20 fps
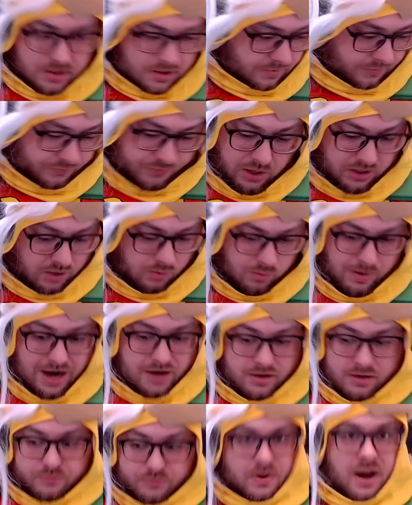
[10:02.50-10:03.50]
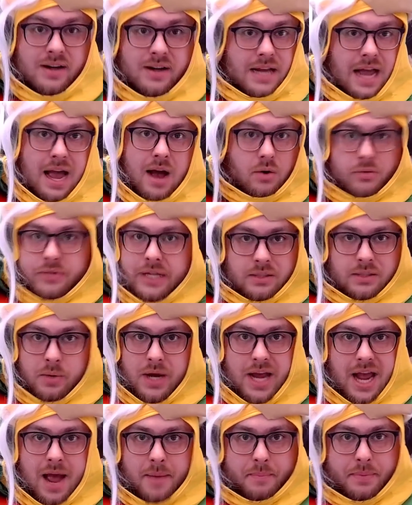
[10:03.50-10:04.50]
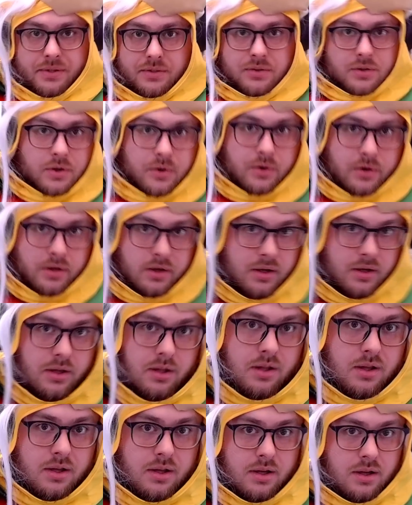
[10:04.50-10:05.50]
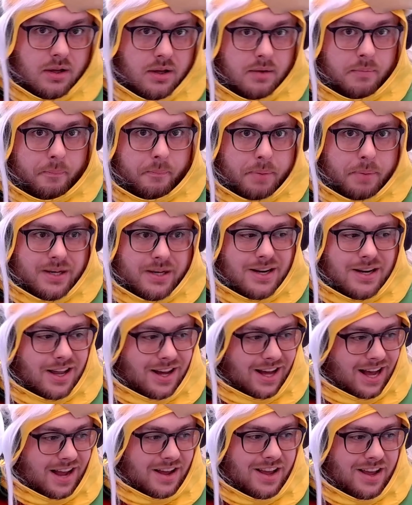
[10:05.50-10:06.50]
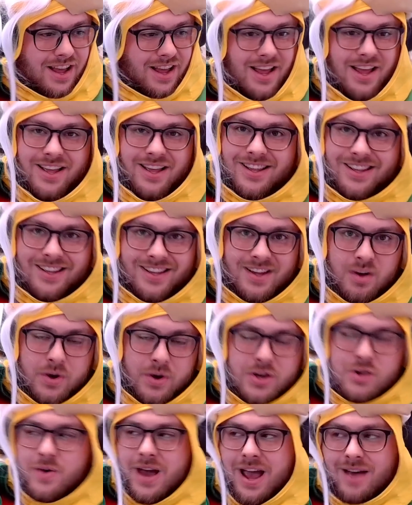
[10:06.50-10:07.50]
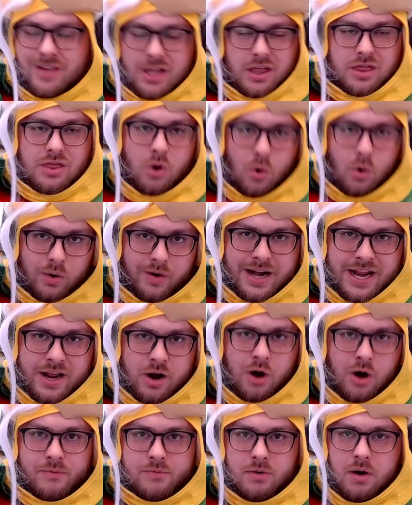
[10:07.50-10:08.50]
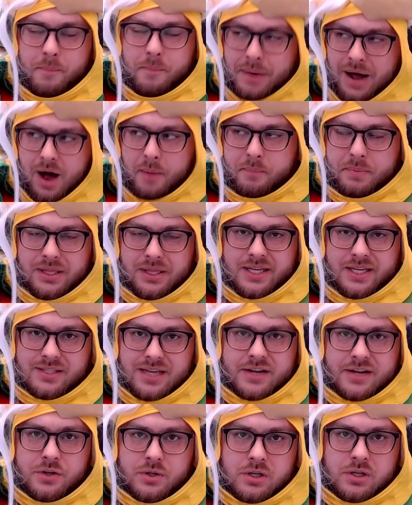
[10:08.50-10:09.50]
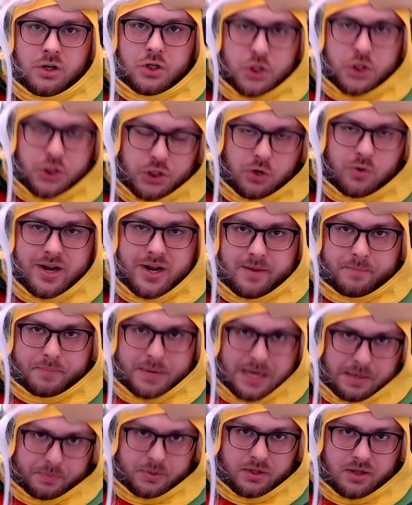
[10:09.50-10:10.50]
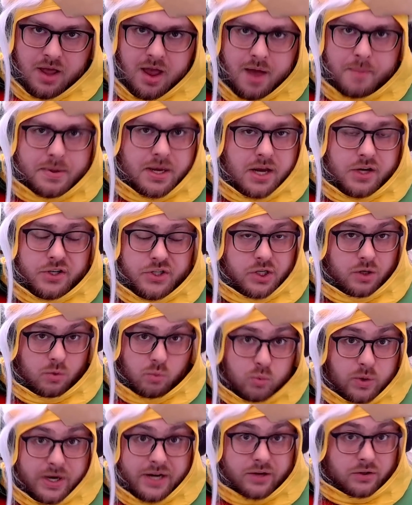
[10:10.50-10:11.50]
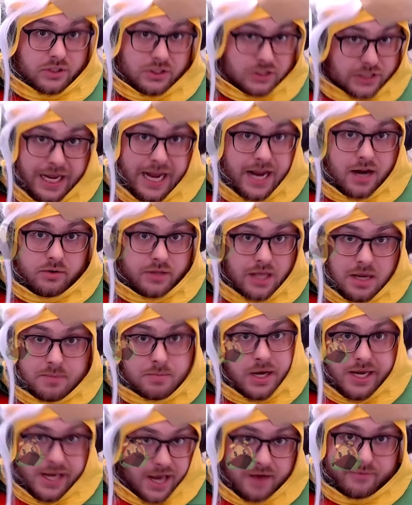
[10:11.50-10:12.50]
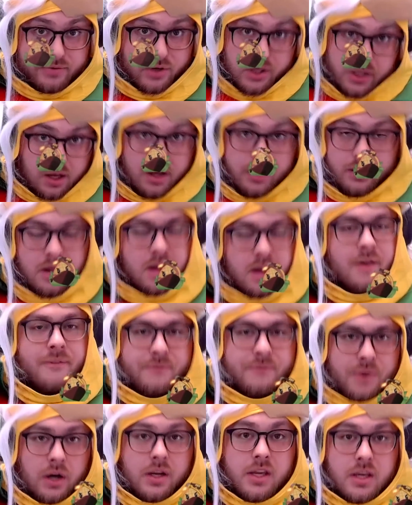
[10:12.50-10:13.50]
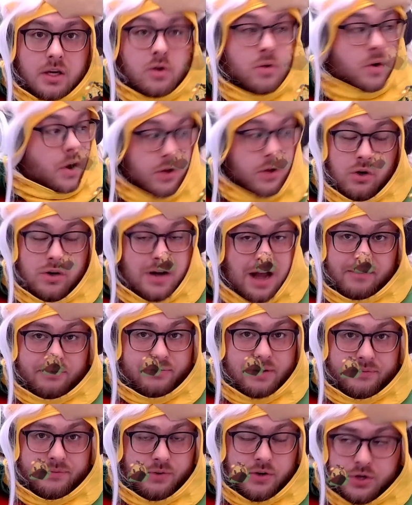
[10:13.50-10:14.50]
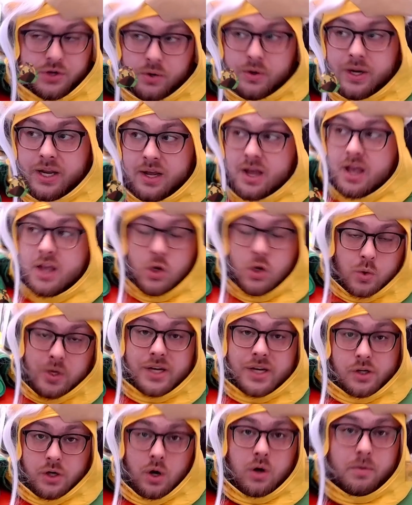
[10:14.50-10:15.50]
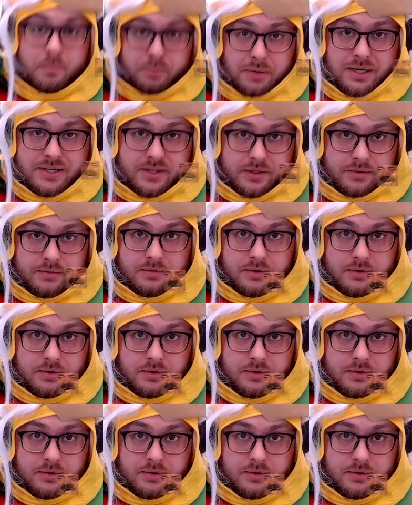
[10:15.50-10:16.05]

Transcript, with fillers: fuck around and find out. That's what happens, dude. But not... When you have authority over a populace and you start shooting people because you're real scared they might have a gun, fuck you. You're not fit for duty. You need to go to prison.